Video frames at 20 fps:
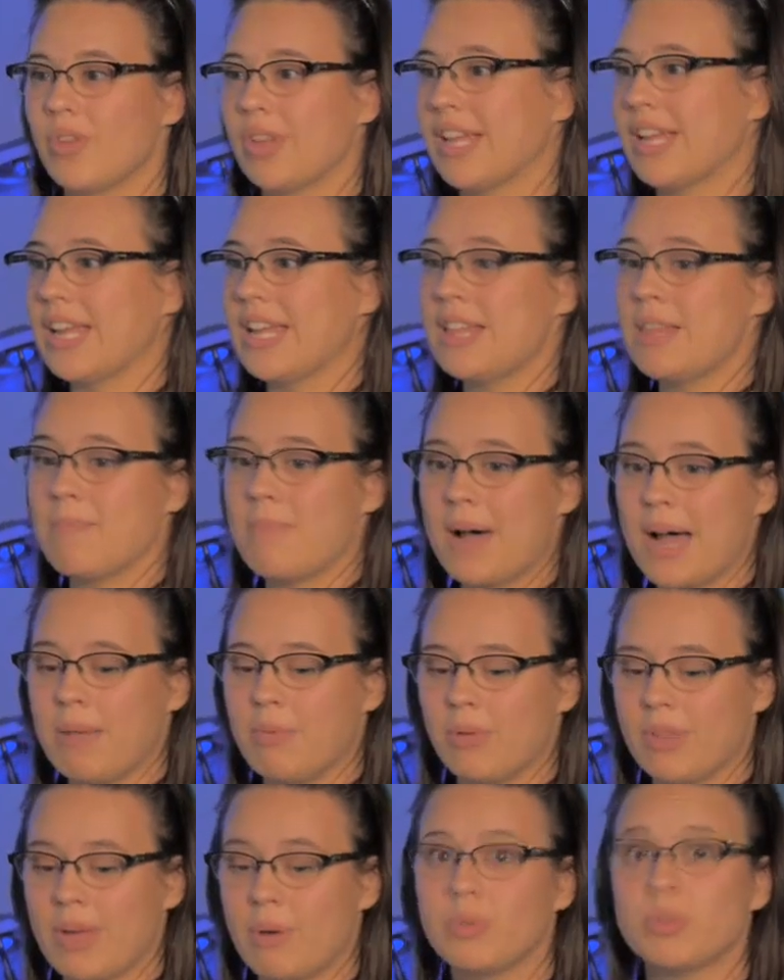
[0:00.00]
Like in the
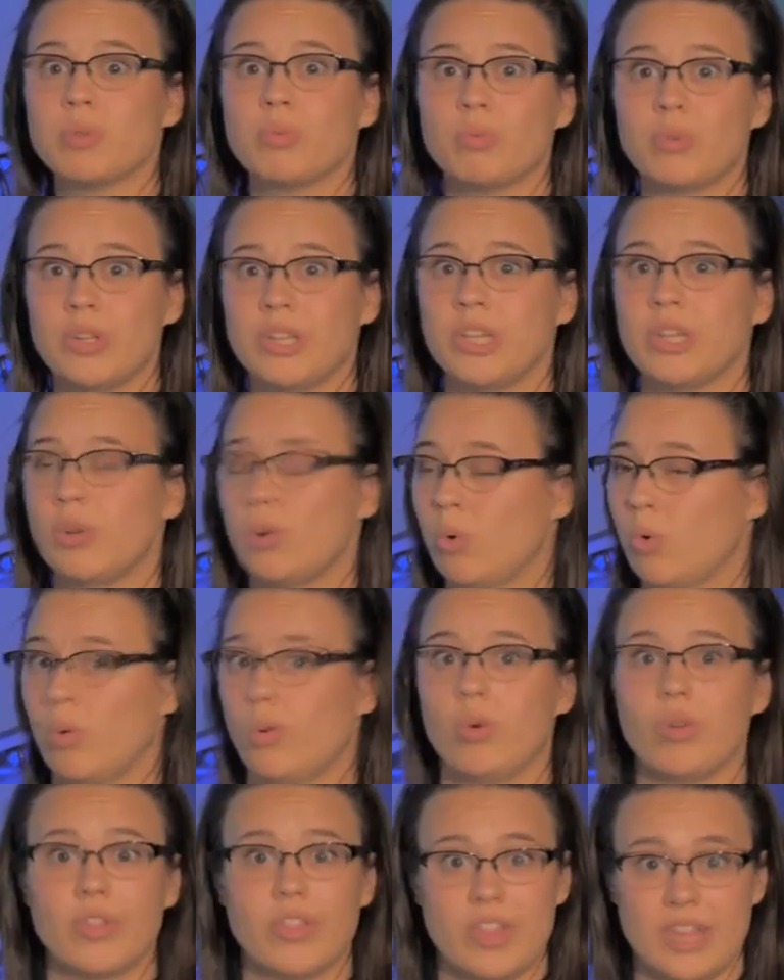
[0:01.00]
Bible, that was a really
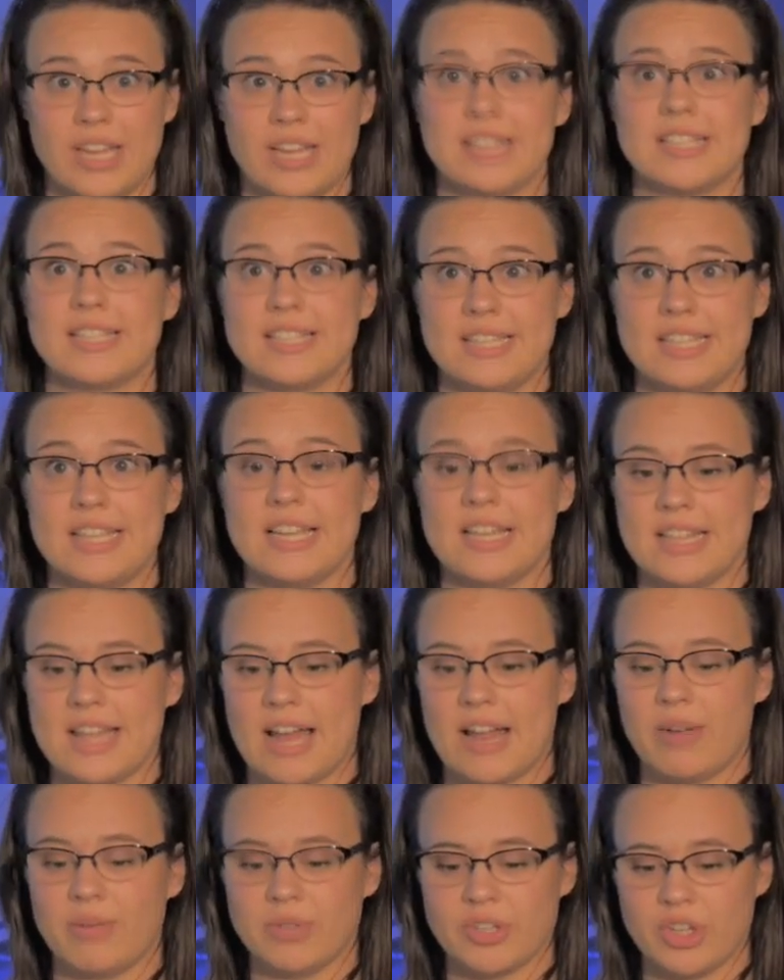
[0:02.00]
cool thing to see,
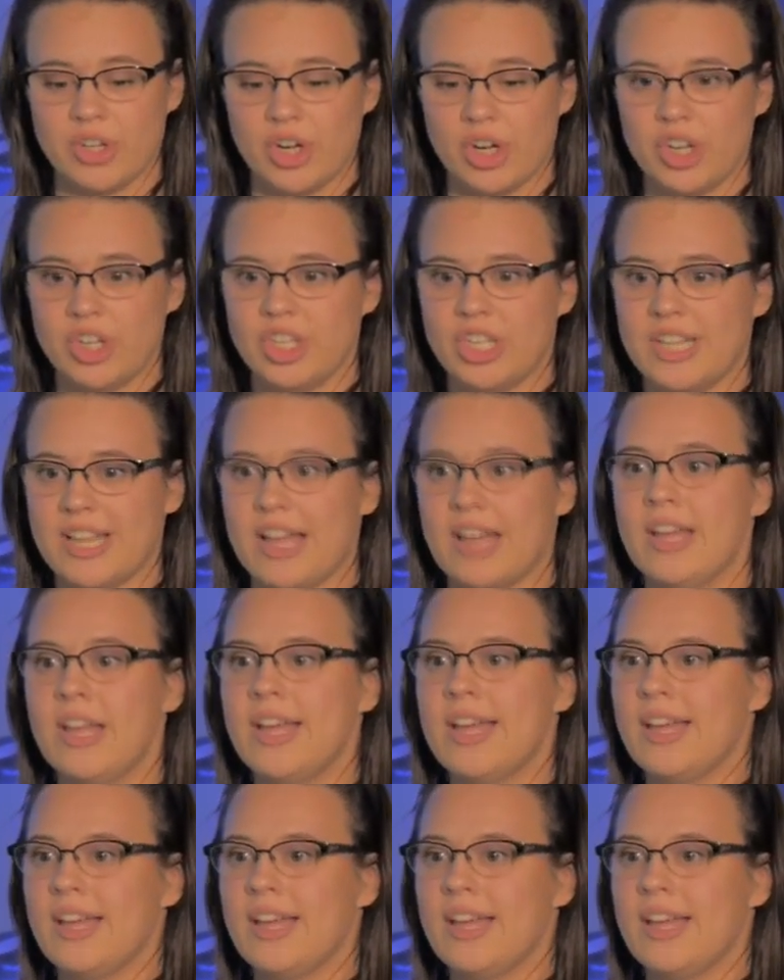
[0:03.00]
that it was encouraging that